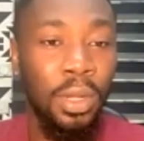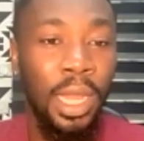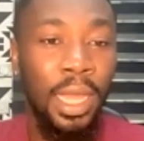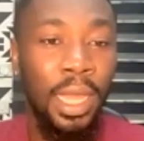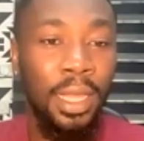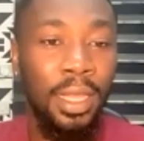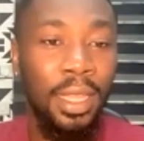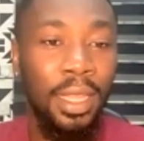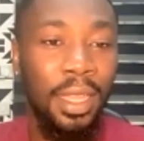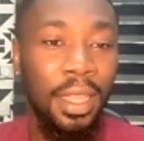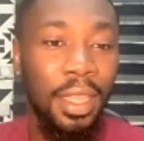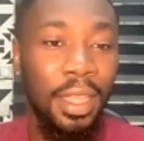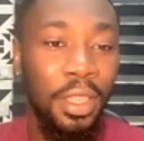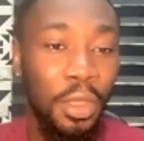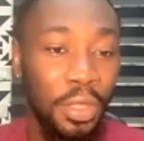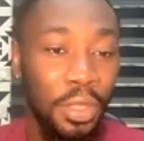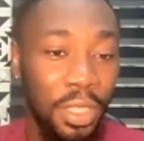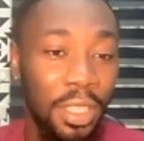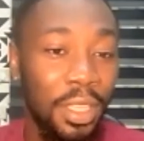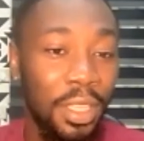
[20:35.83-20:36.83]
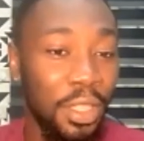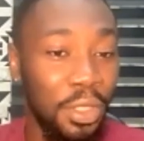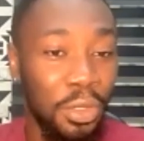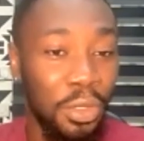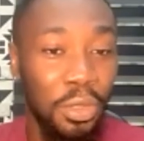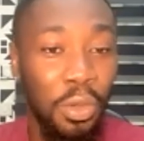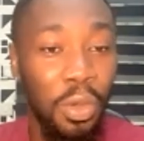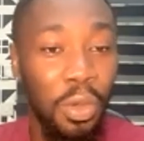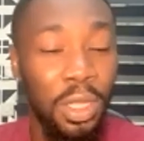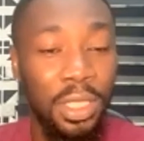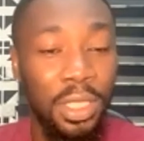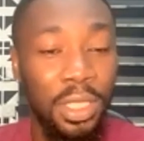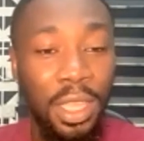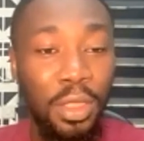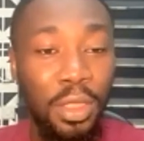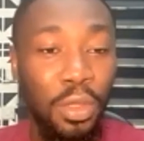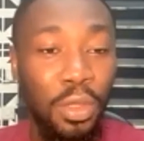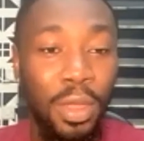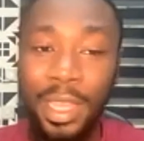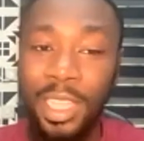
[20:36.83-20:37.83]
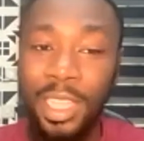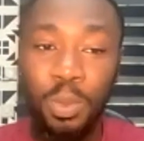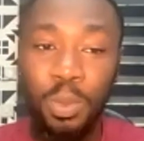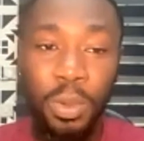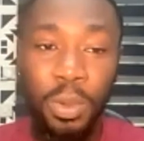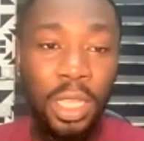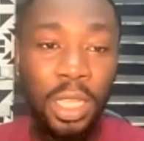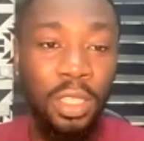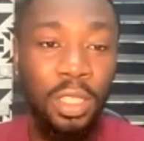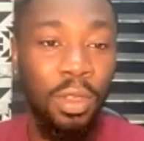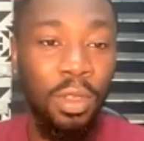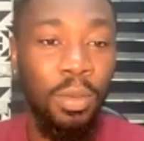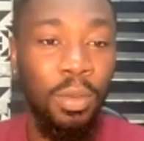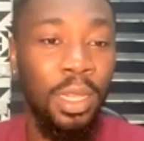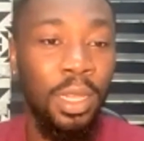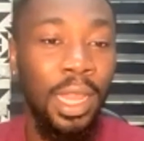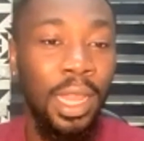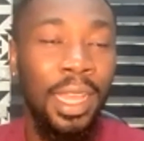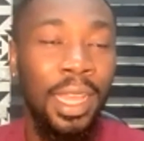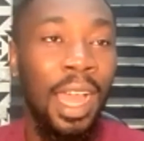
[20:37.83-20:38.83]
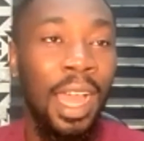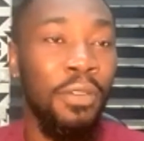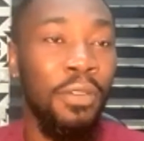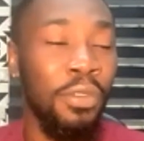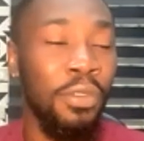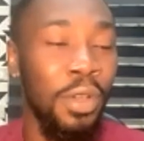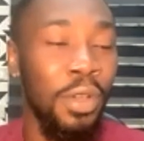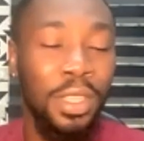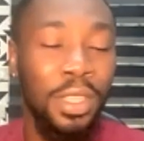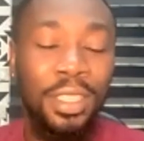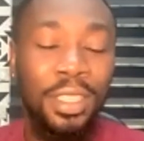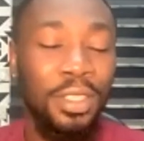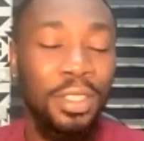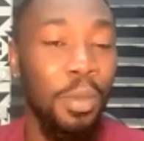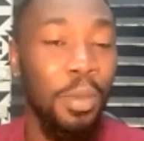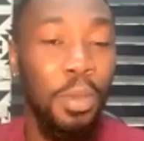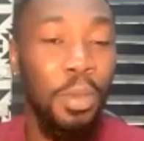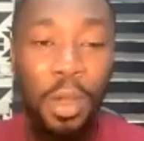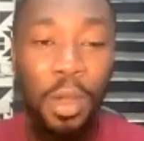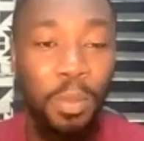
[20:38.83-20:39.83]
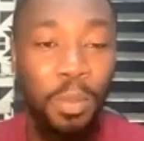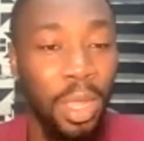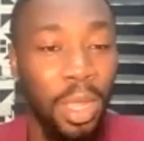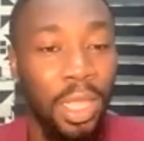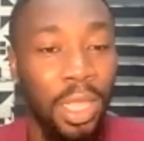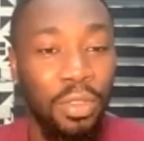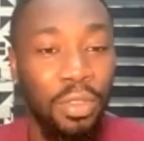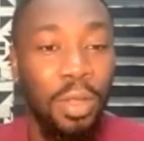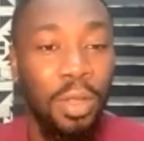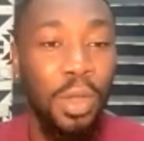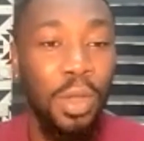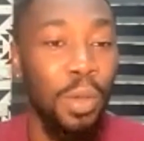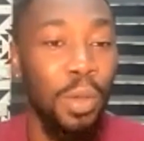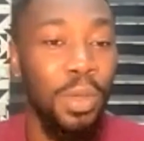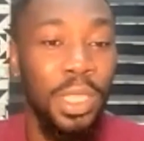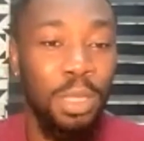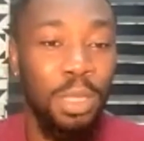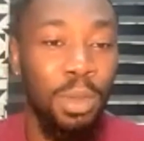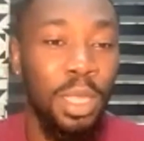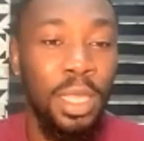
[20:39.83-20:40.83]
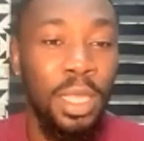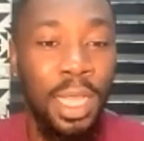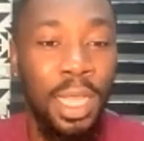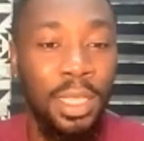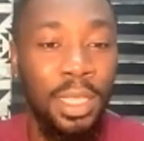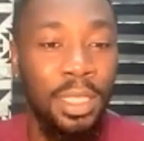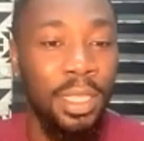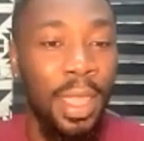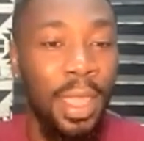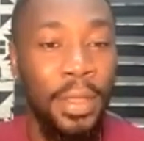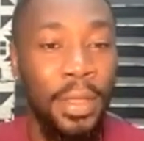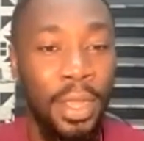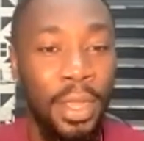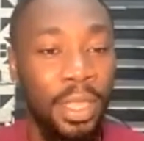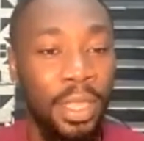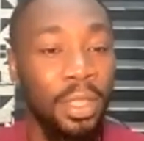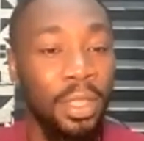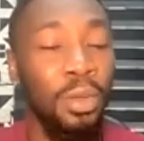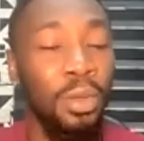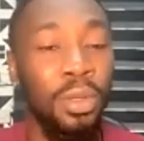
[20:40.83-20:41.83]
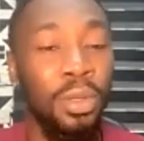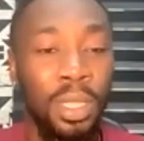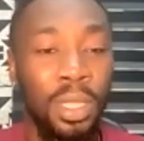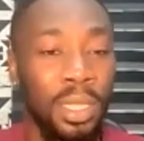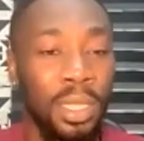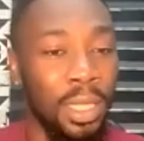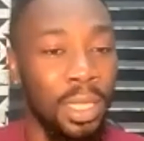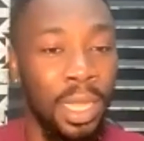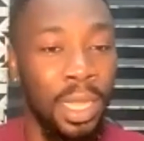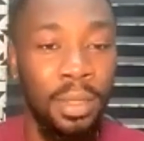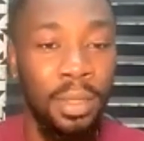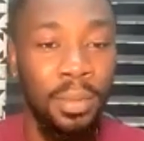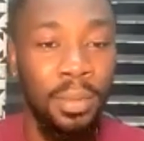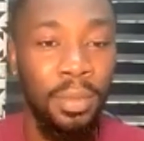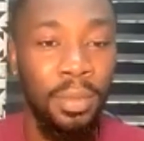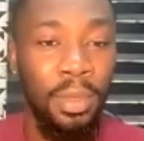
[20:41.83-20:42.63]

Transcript: Like using this tool was a new experience for me. Like I've gotten some complaints from community managers in Nigeria that I don't understand.